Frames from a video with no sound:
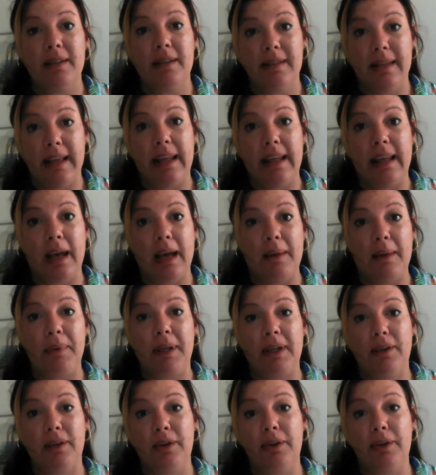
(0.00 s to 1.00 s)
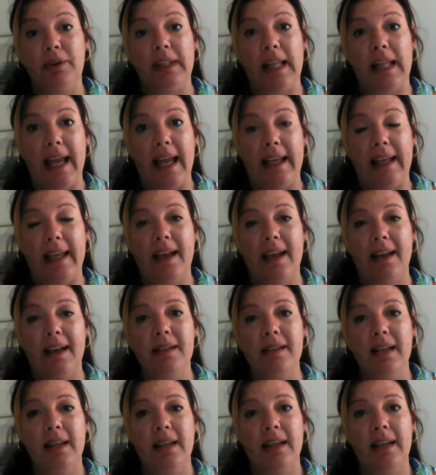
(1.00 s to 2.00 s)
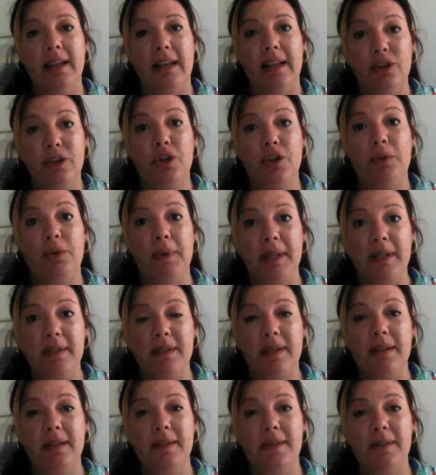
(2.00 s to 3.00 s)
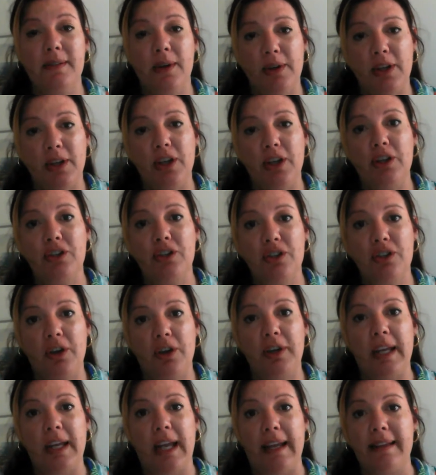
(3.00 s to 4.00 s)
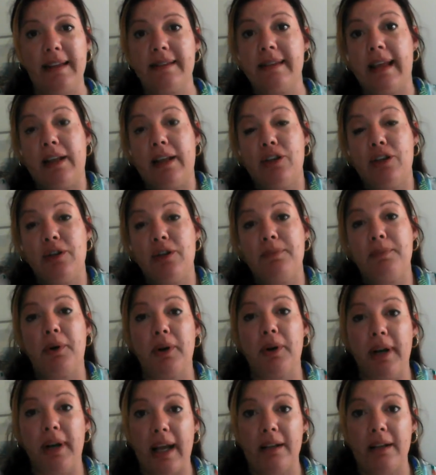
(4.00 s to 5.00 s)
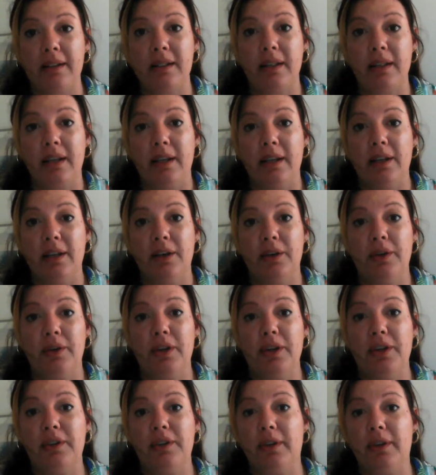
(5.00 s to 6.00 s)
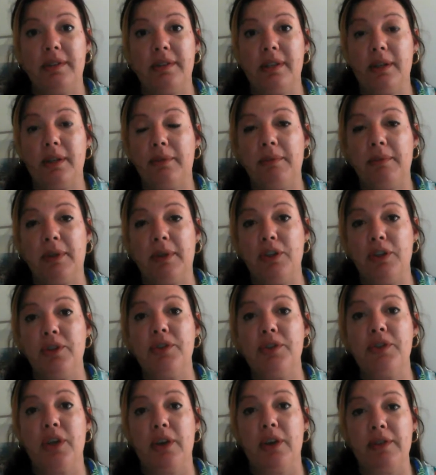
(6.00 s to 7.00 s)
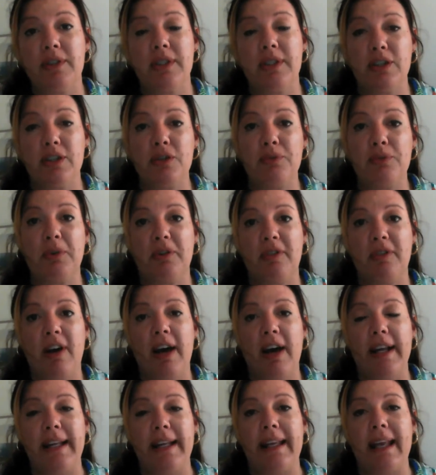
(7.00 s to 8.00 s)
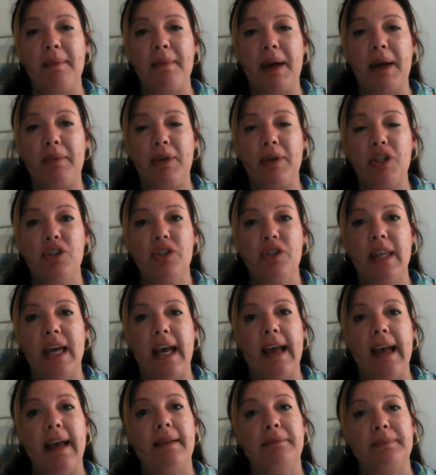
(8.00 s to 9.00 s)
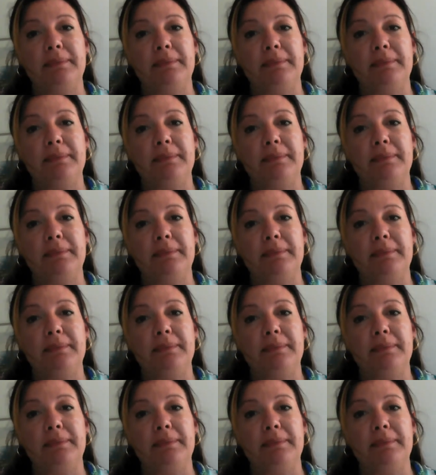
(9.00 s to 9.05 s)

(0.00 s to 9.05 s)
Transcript: setting up a Google Hangout in your business so that you can showcase, say, a new product or a new service that you're providing. How about we do that?